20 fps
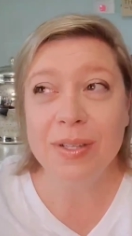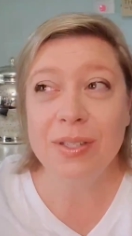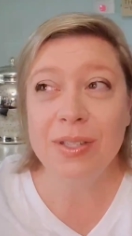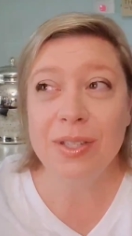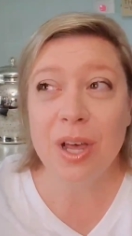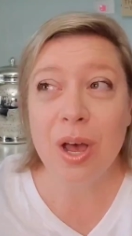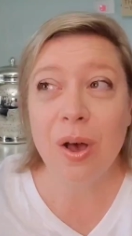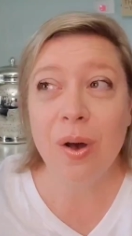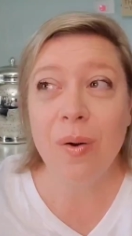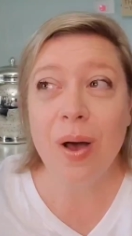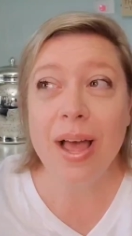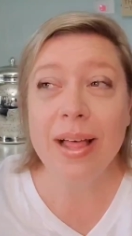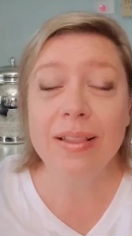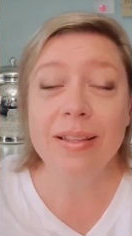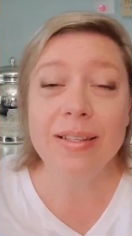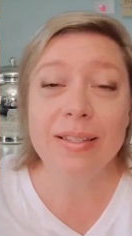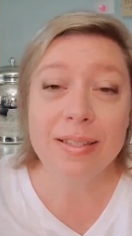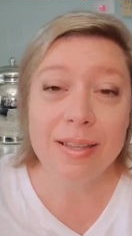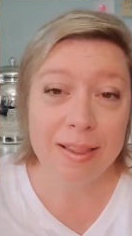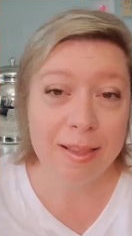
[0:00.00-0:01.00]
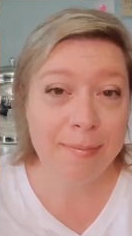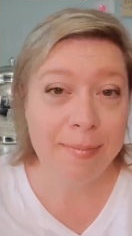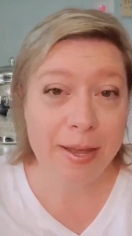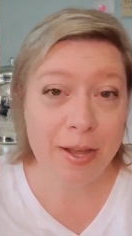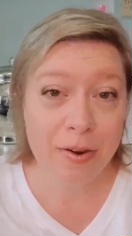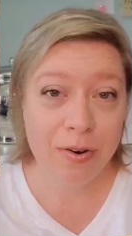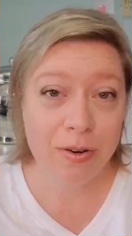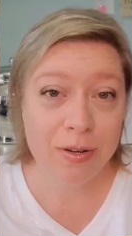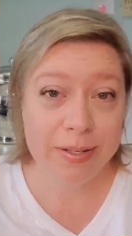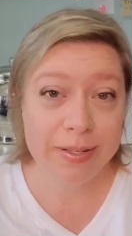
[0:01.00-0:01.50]
So I listed the
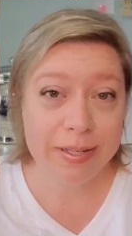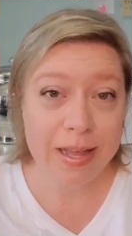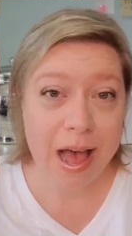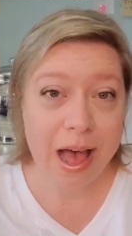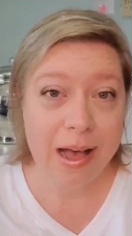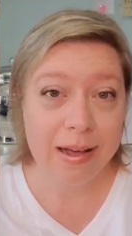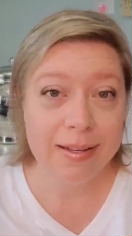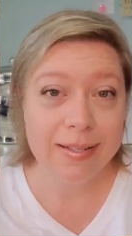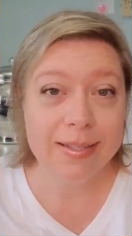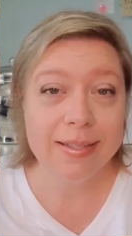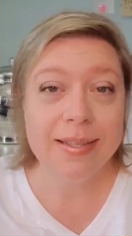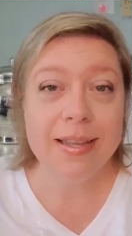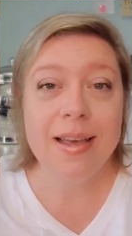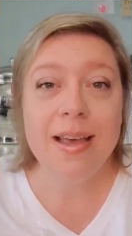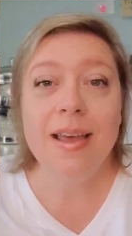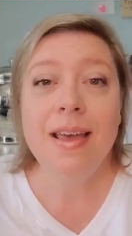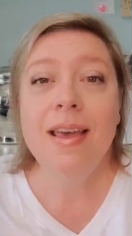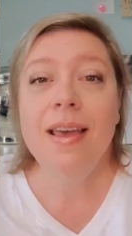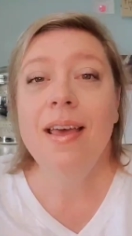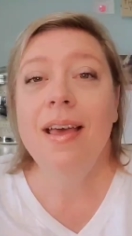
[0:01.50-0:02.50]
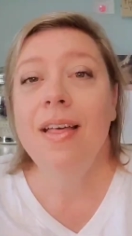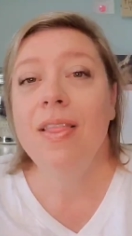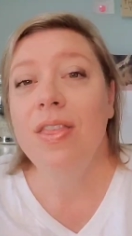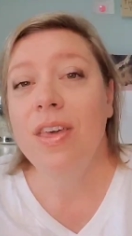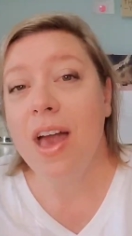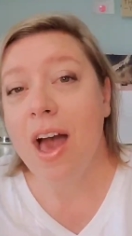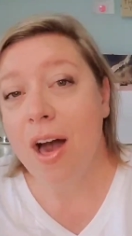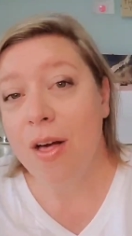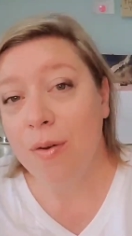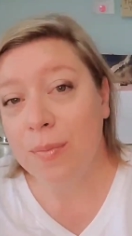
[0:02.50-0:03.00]
Mean Girl socks.
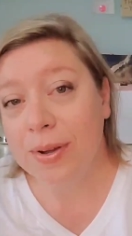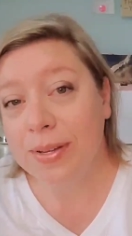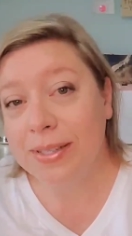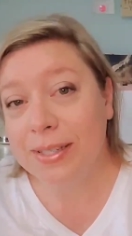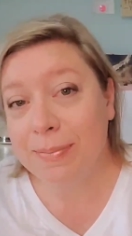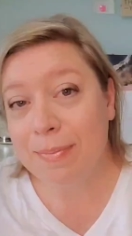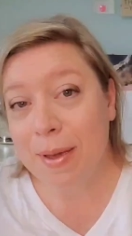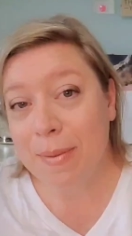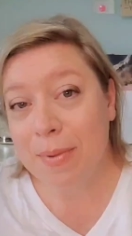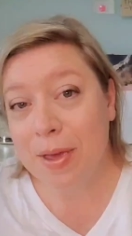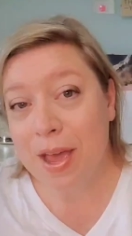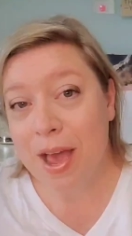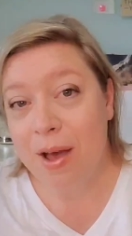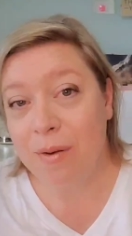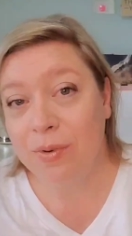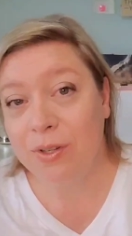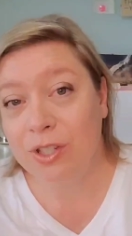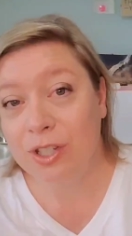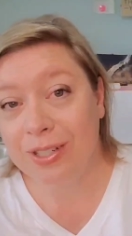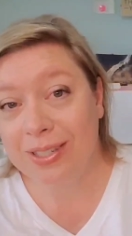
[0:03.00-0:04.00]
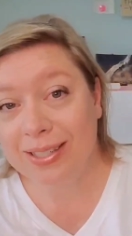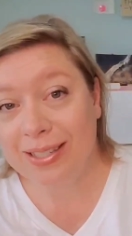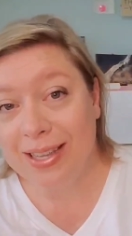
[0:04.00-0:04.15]
The other ones, maybe I will